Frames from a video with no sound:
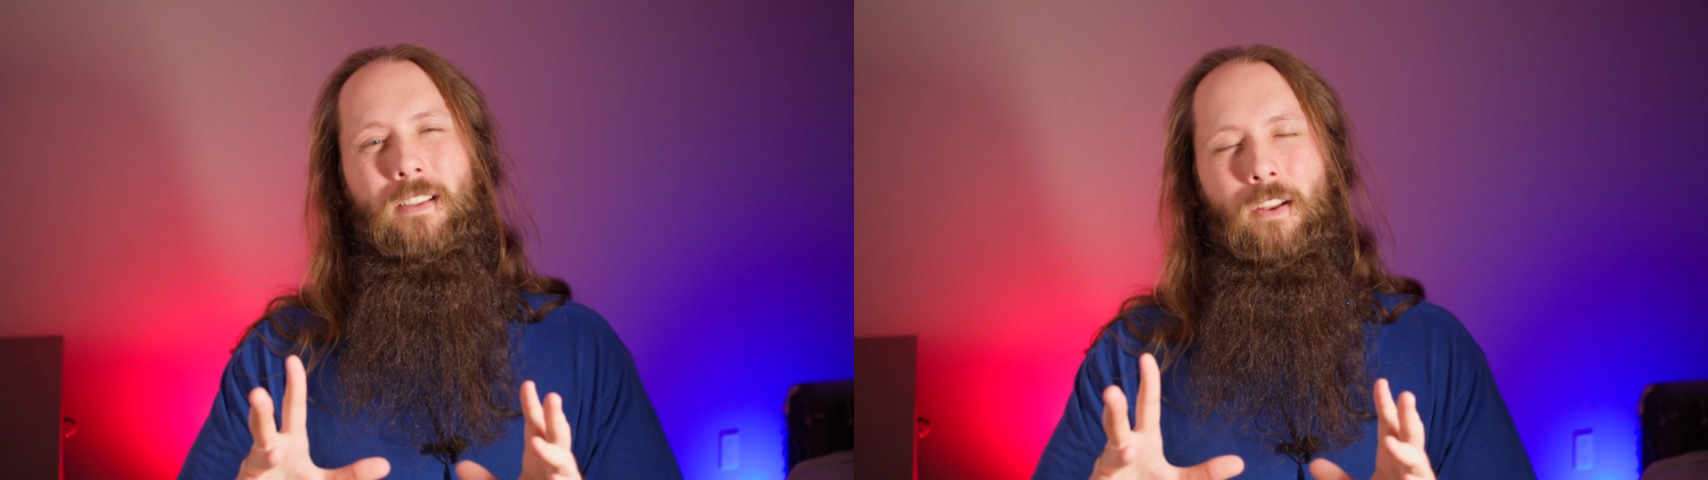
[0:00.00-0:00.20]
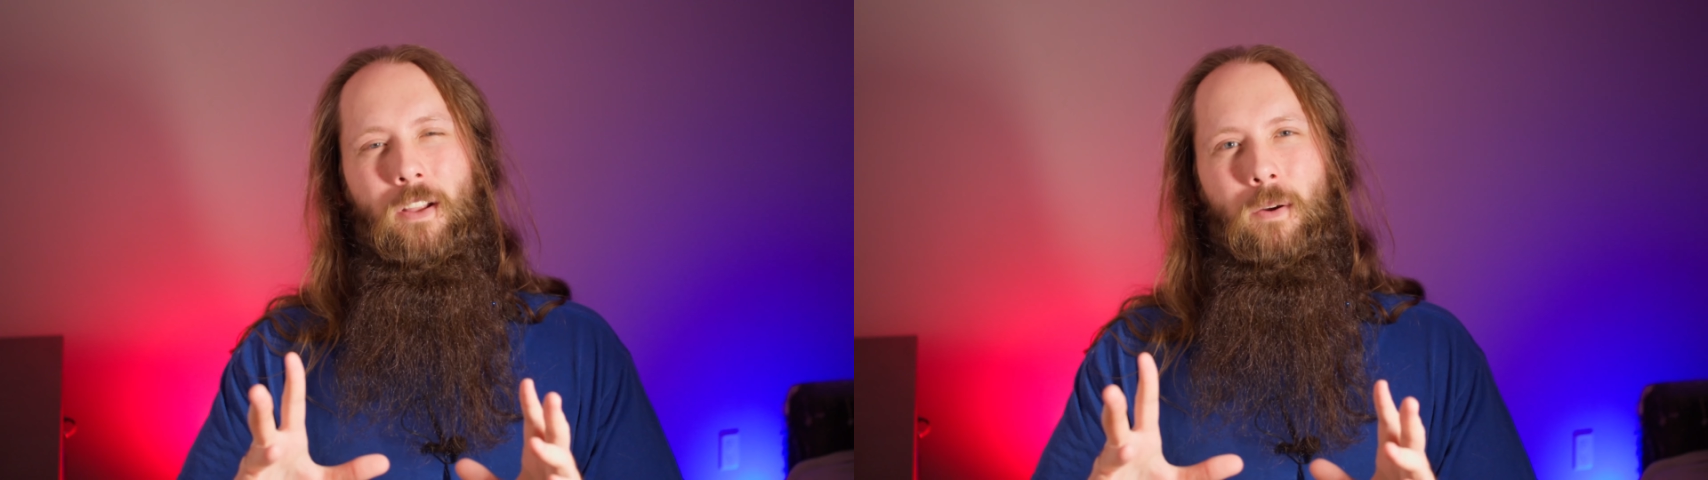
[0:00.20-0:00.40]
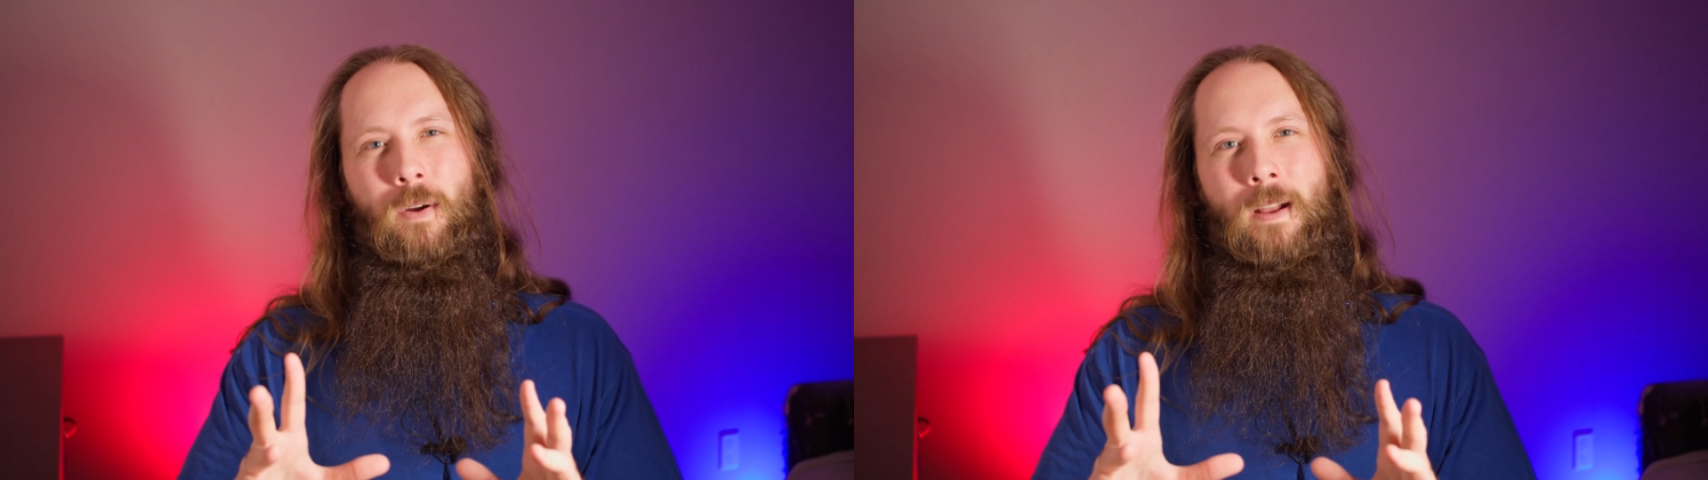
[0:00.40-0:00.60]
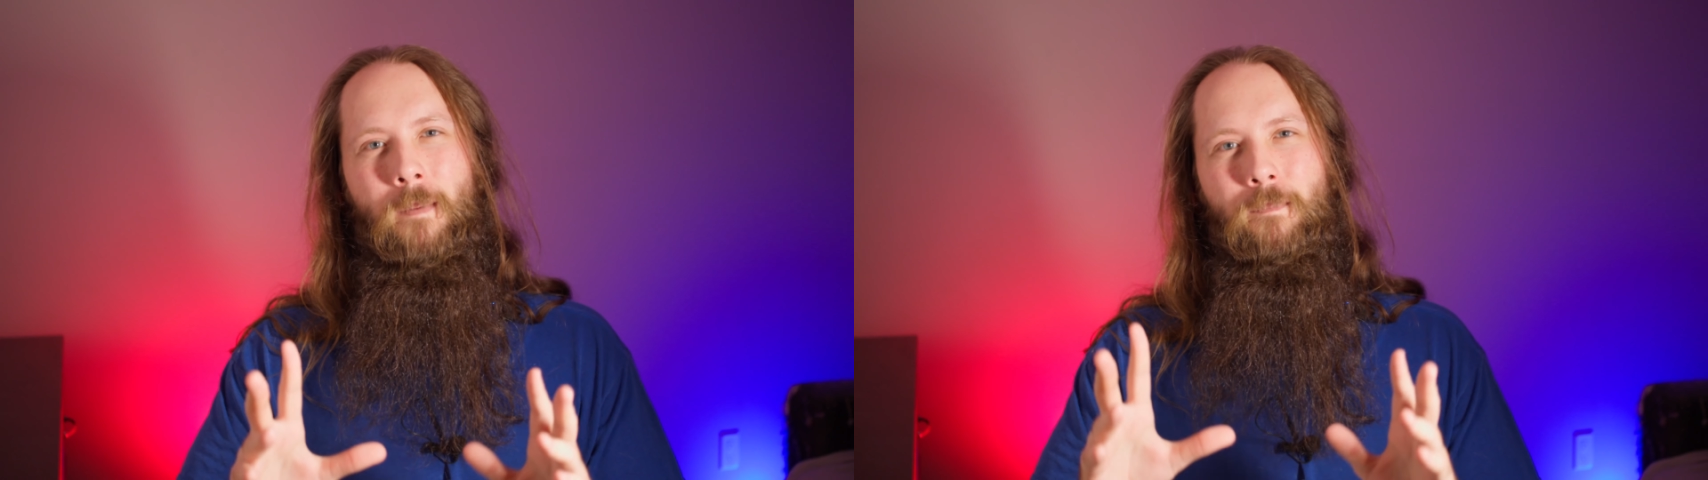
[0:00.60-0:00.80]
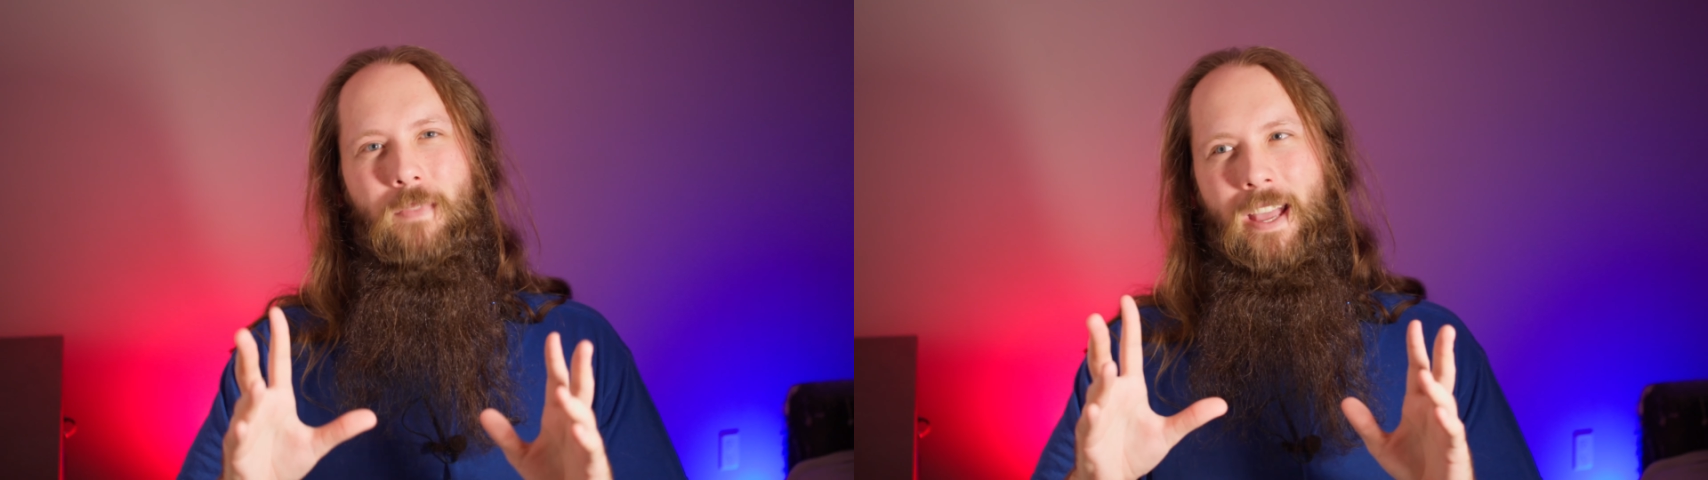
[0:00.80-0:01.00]
to do
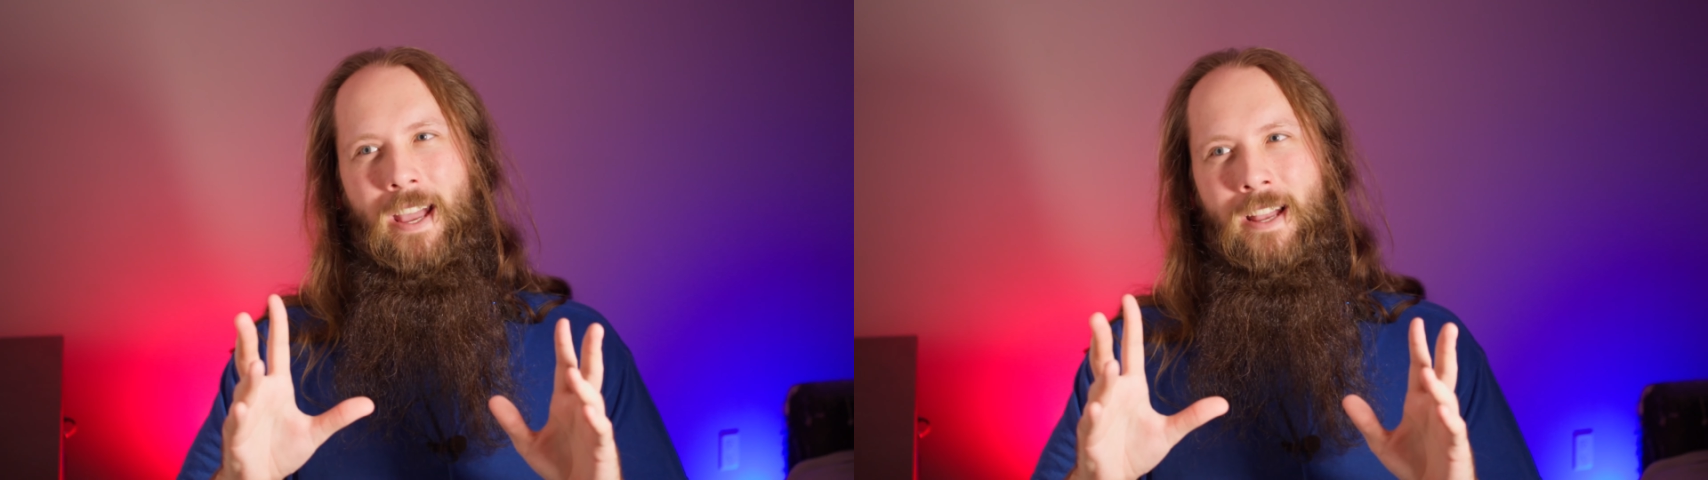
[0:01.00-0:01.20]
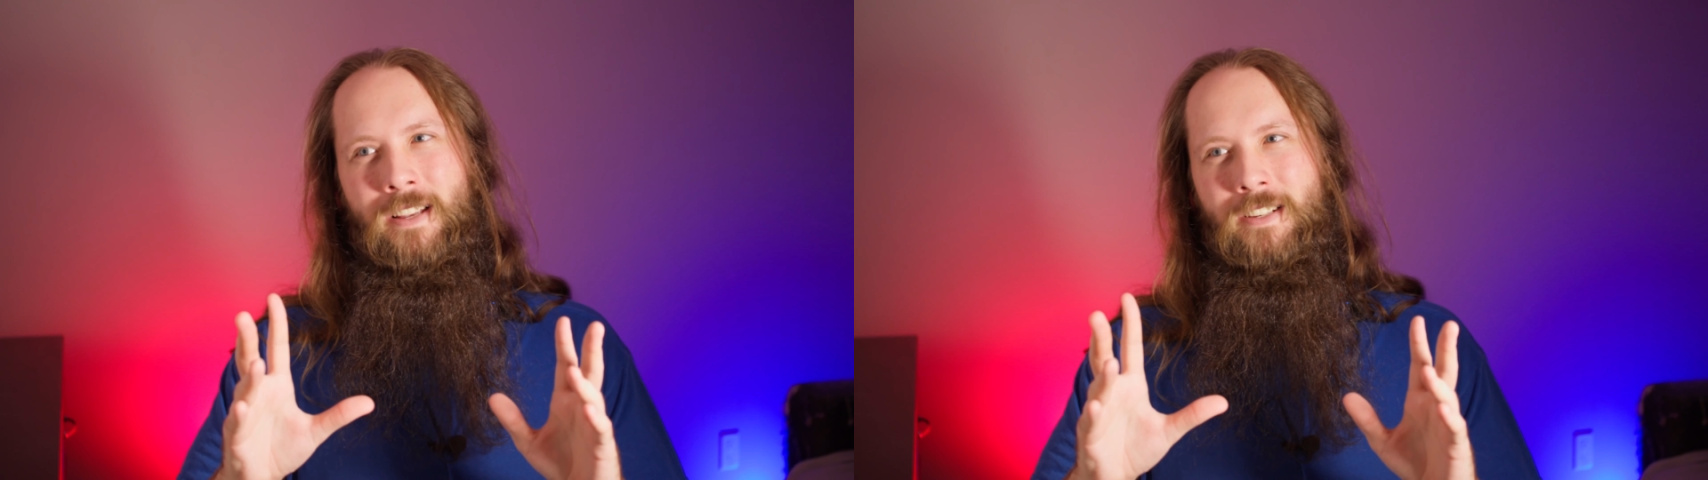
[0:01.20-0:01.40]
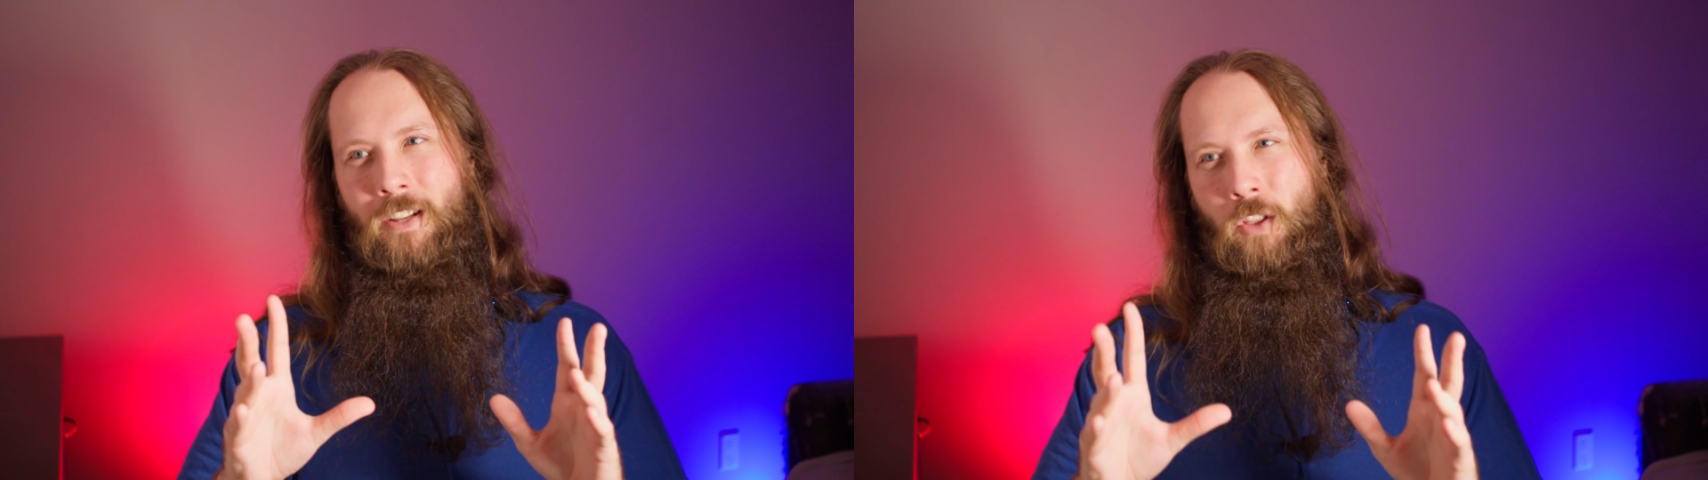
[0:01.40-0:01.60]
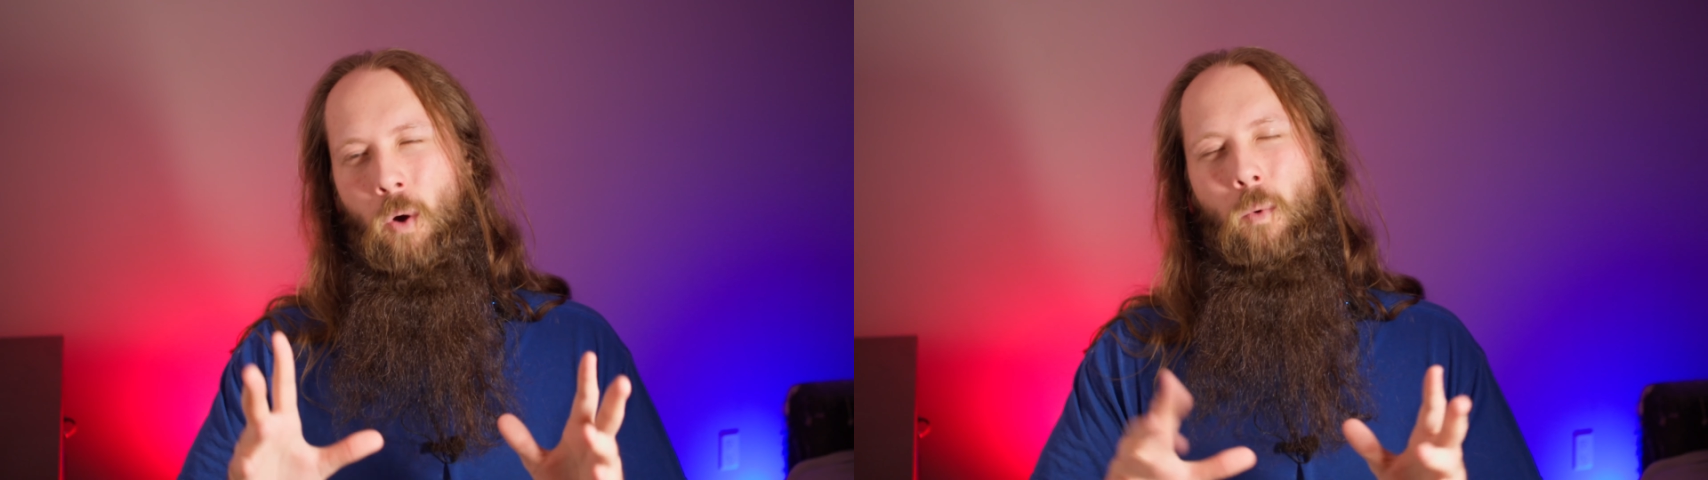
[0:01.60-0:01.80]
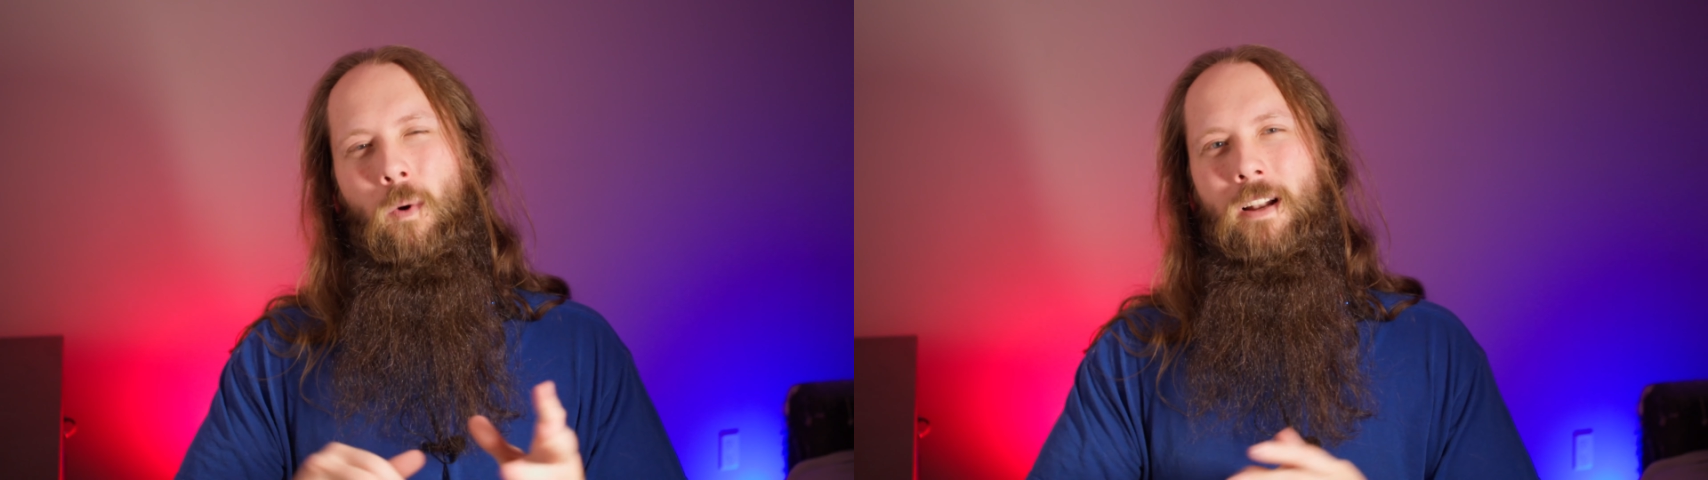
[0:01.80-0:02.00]
is you
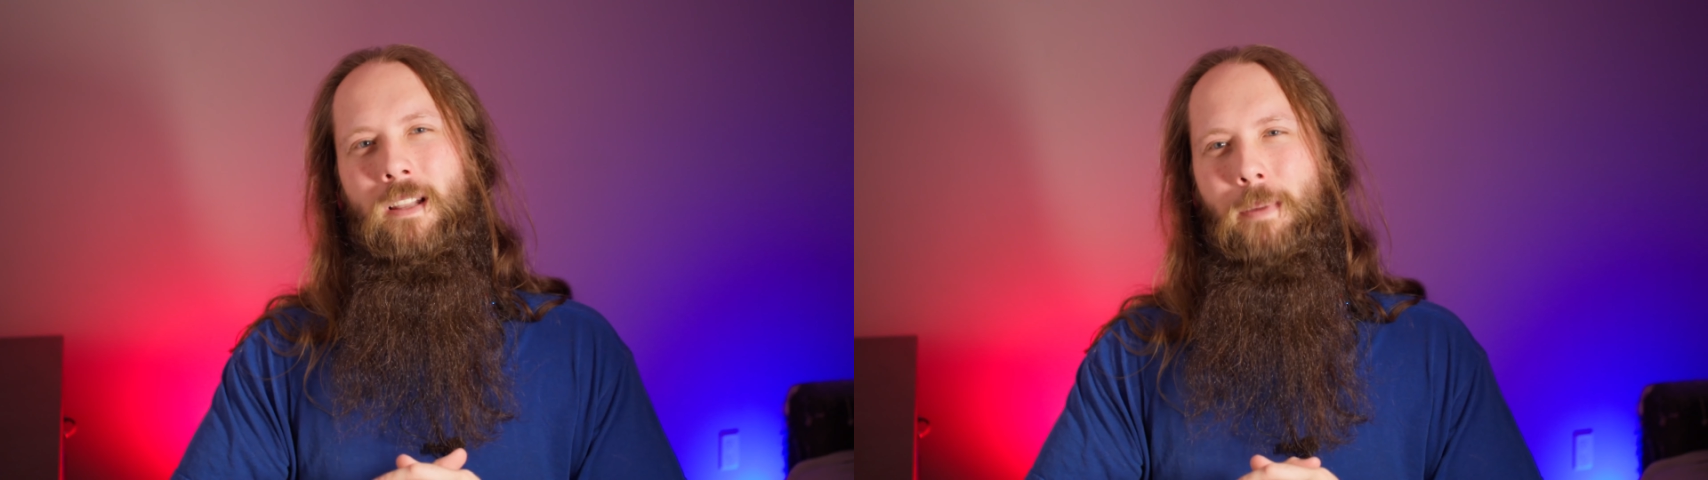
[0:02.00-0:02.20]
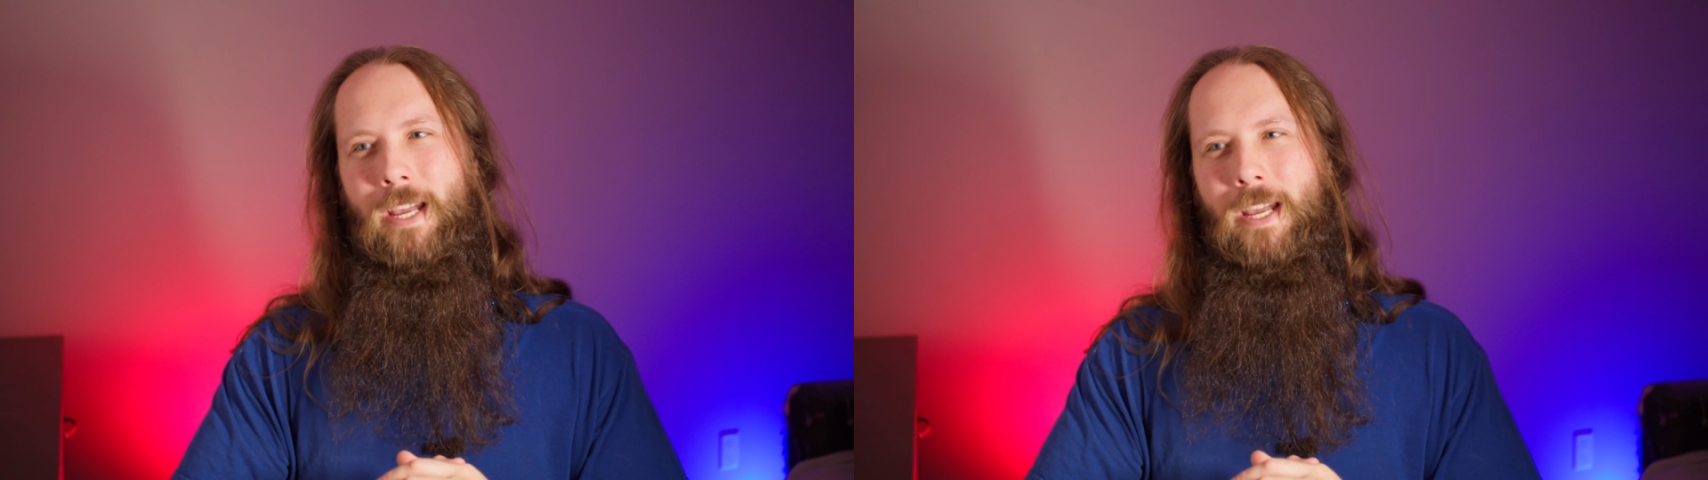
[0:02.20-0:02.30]
don't want to